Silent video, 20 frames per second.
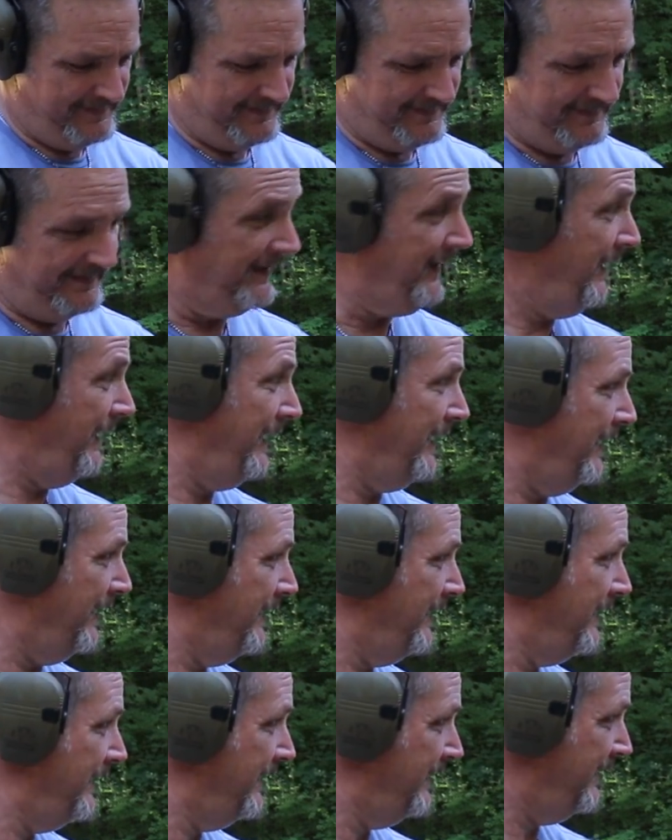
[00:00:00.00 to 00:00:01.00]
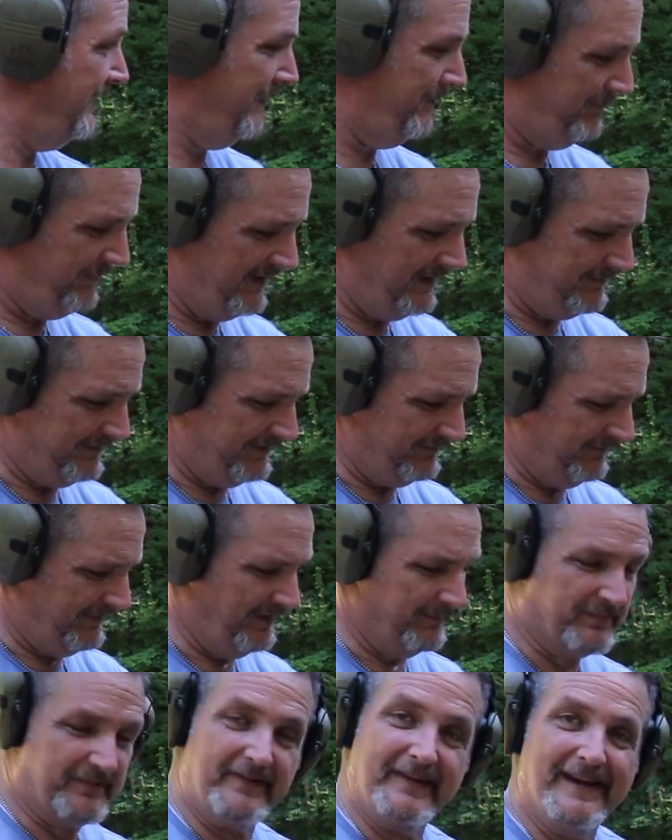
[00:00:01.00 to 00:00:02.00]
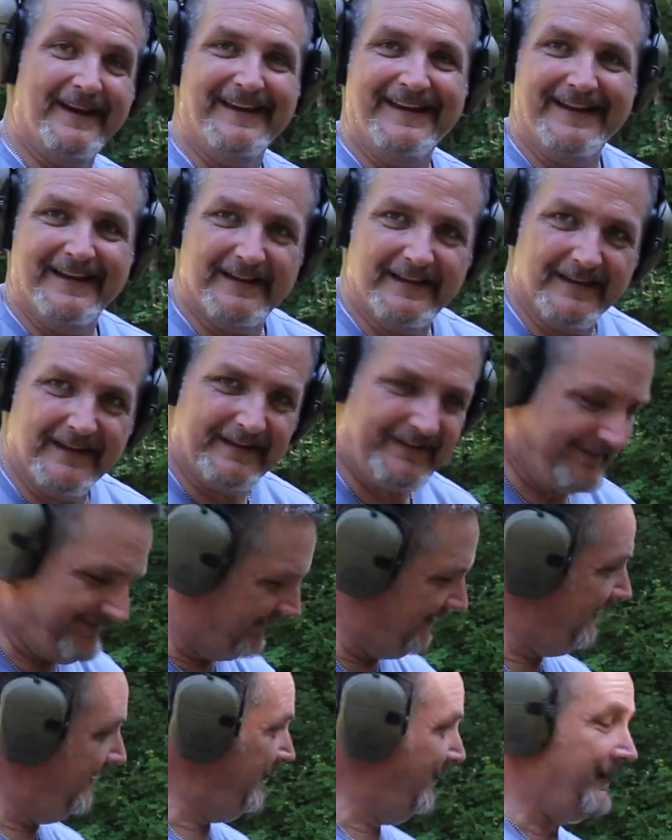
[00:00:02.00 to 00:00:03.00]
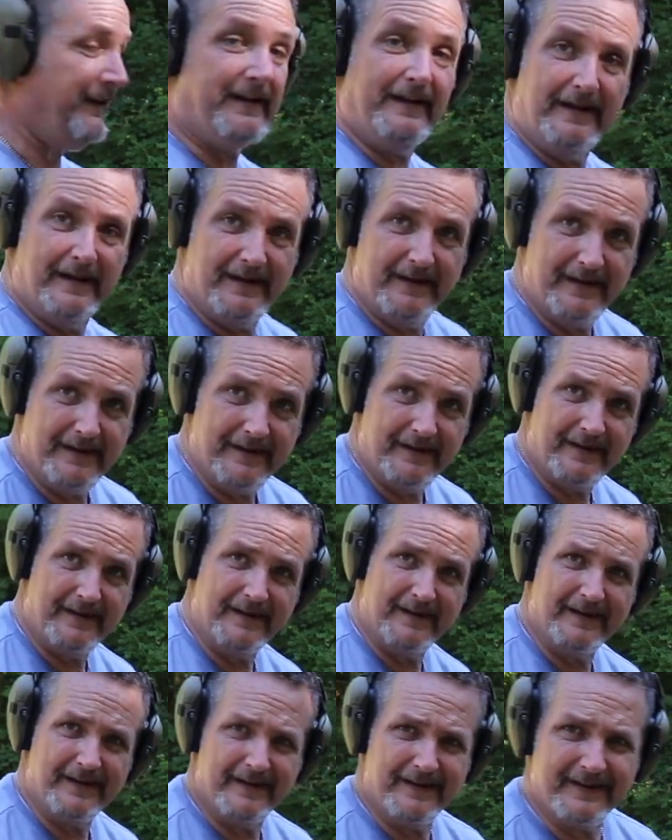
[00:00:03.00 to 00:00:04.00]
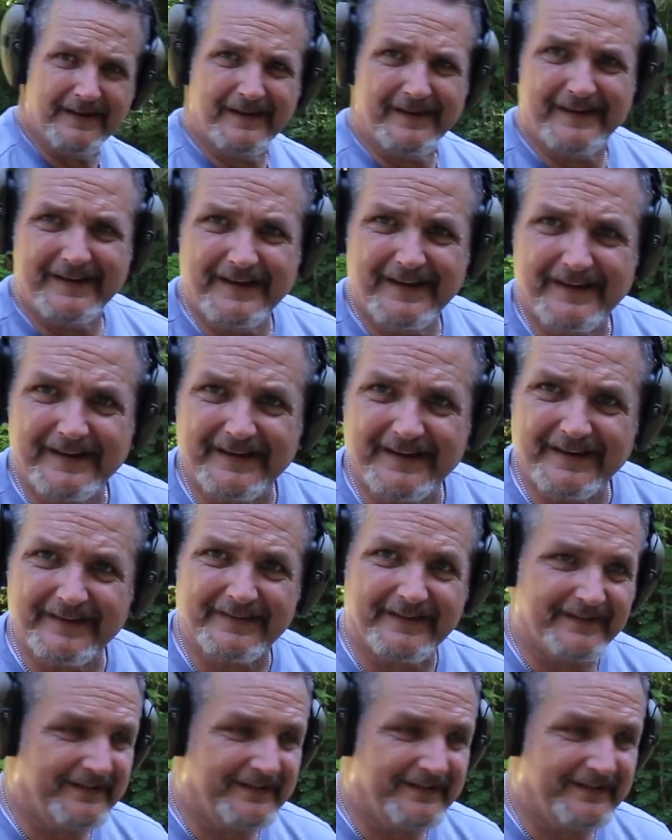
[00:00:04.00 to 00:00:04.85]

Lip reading: Yeah, that baby rips. Let's see, yeah, you got the